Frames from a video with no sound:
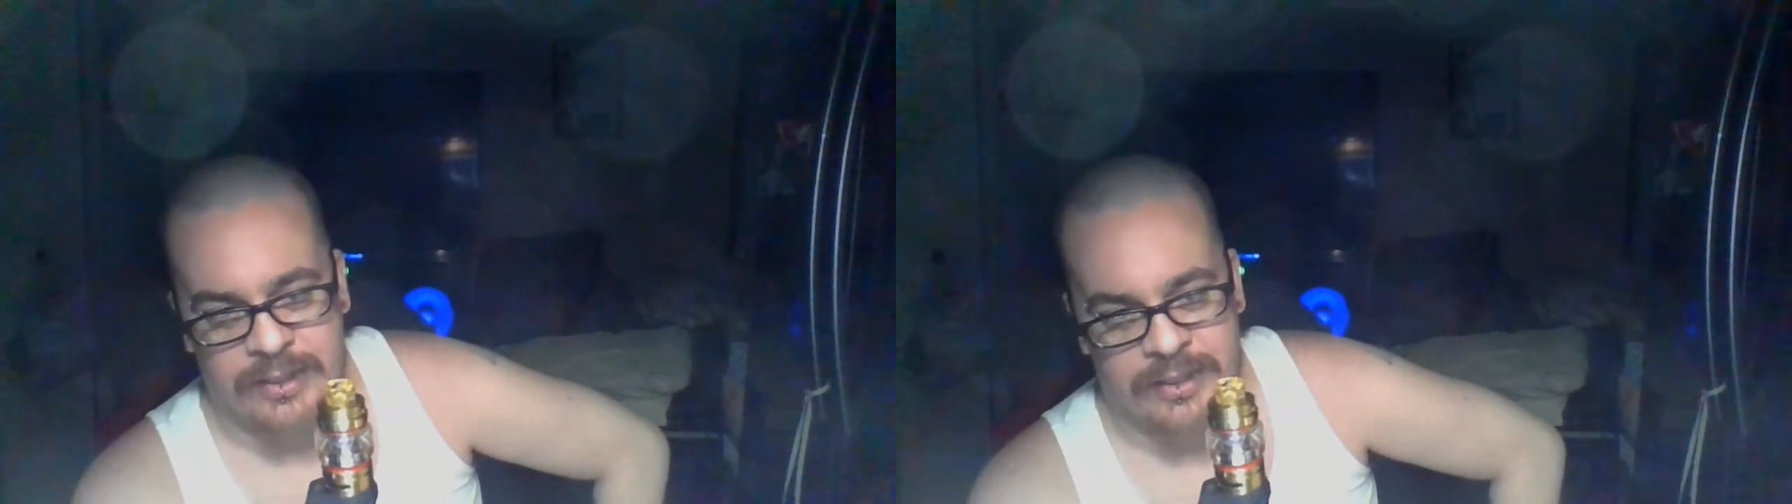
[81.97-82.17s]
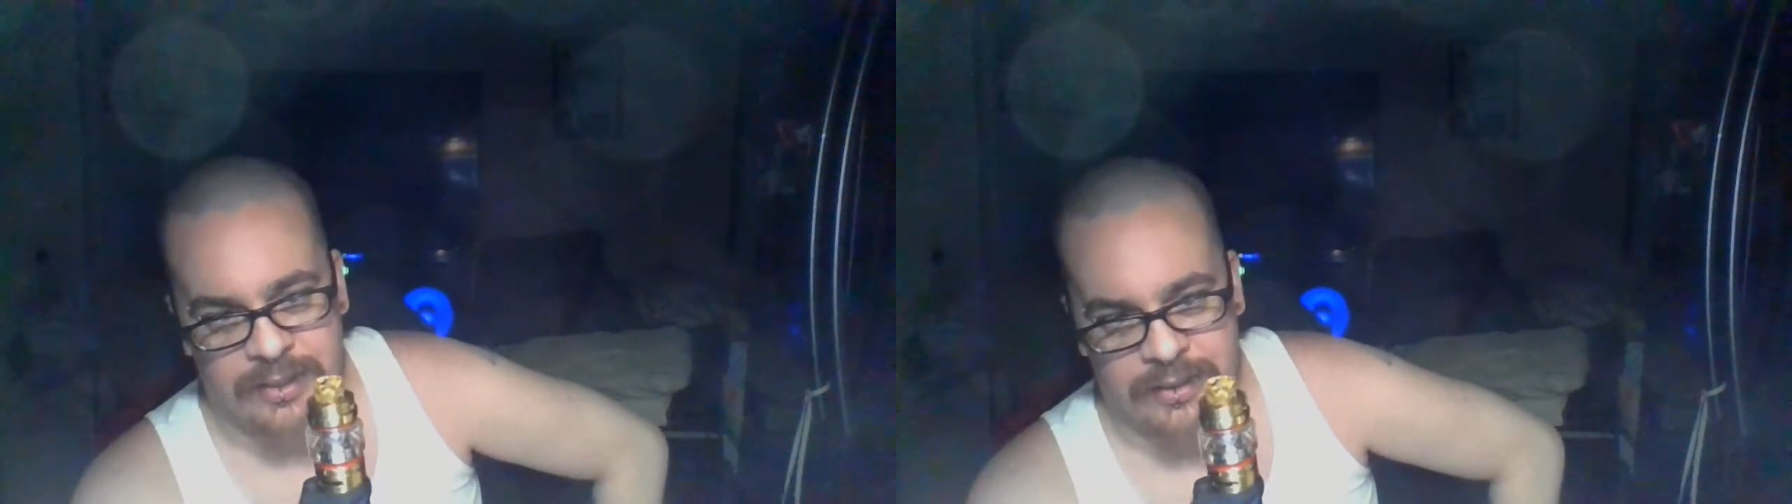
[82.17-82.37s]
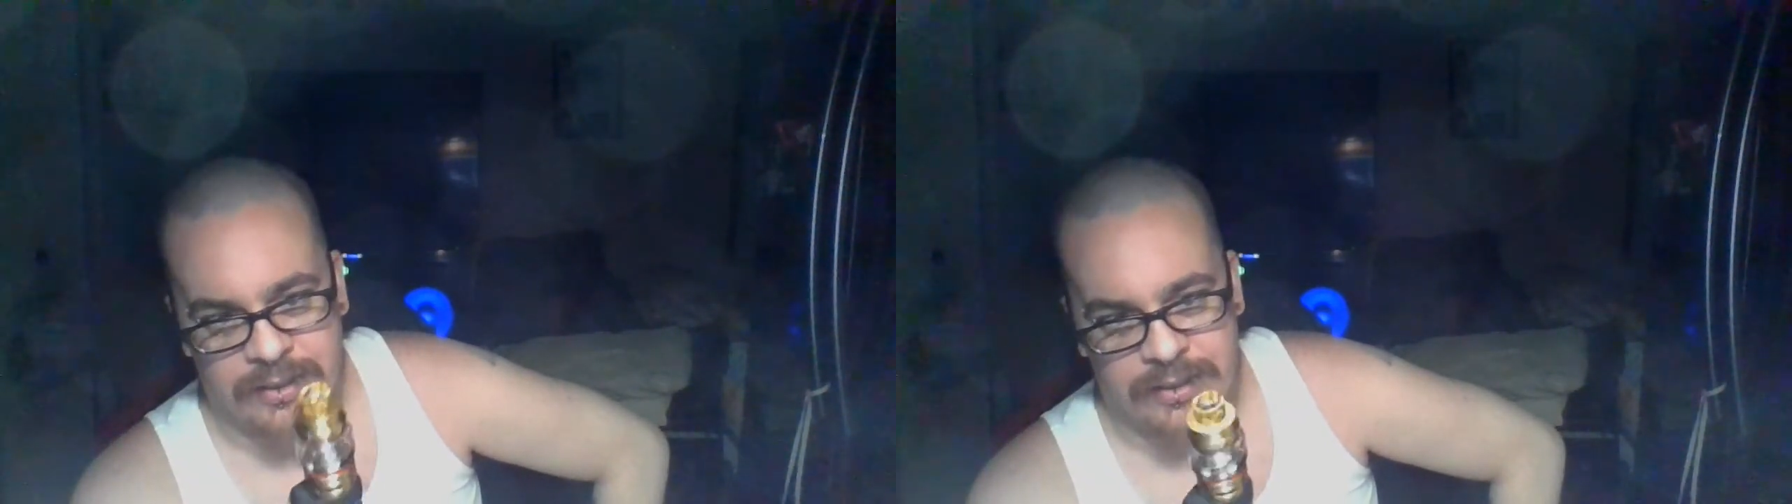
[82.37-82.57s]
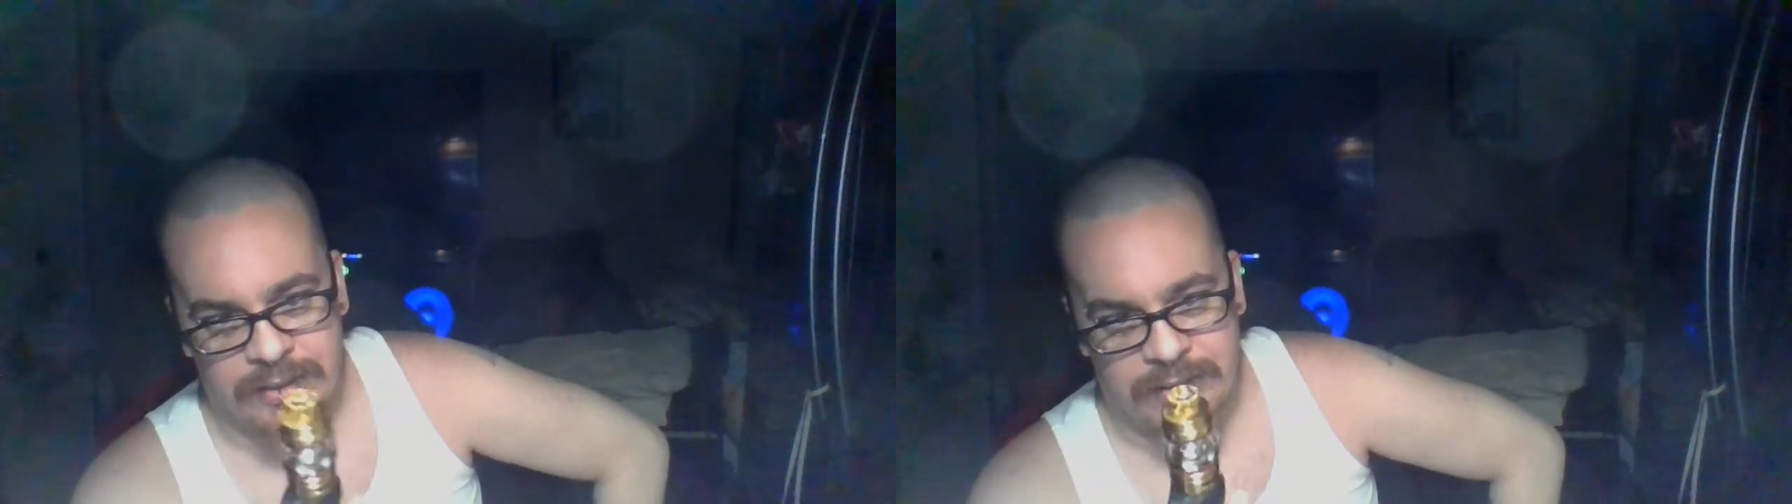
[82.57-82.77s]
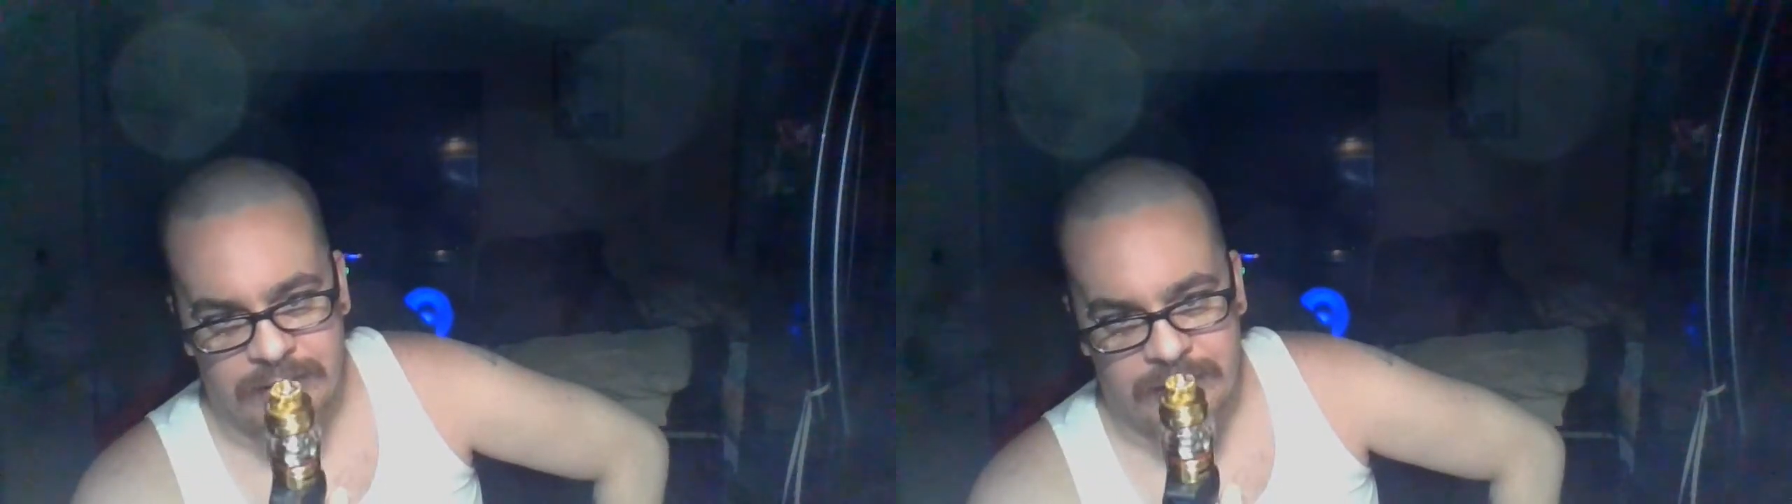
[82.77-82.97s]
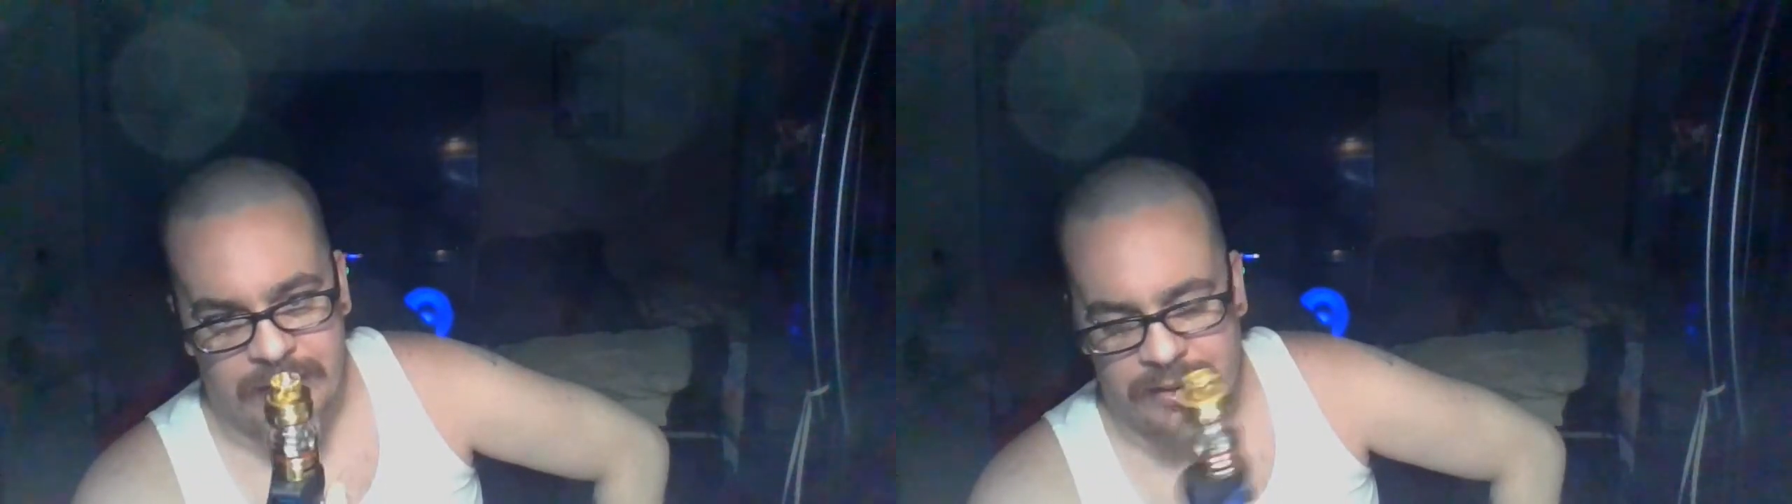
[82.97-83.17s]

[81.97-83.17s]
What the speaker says: I